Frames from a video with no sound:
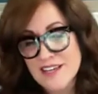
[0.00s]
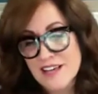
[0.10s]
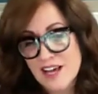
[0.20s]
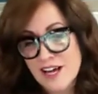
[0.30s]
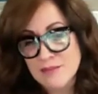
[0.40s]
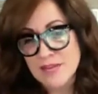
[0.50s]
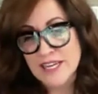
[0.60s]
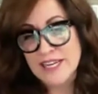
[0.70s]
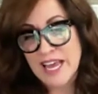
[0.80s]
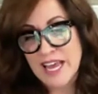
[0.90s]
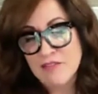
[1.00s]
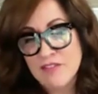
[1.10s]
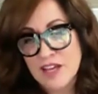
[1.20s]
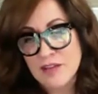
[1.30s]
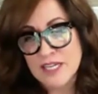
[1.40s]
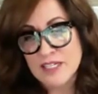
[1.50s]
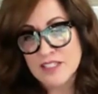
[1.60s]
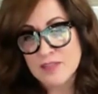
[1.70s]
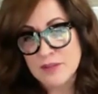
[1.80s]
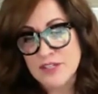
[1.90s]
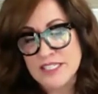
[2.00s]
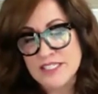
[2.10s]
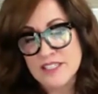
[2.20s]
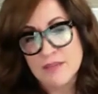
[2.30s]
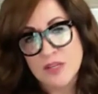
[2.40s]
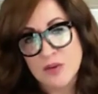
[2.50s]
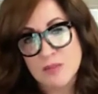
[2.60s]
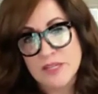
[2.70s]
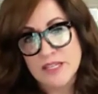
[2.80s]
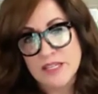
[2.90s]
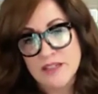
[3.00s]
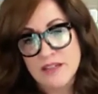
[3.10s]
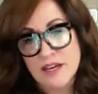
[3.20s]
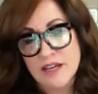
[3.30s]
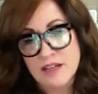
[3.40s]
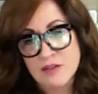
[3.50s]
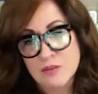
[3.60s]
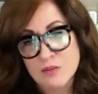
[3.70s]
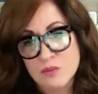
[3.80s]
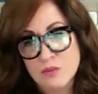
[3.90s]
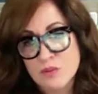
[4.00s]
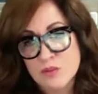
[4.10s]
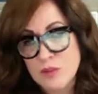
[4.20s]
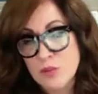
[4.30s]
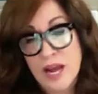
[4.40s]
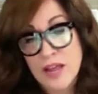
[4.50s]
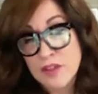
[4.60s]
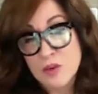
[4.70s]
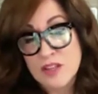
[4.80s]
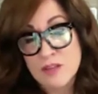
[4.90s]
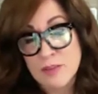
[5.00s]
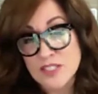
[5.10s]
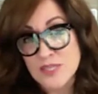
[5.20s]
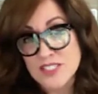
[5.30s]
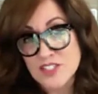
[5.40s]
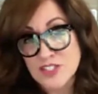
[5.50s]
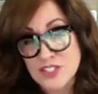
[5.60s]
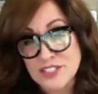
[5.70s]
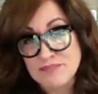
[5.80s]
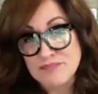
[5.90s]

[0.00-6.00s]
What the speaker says: and have them experience something would be, I think, one of the best ways to learn.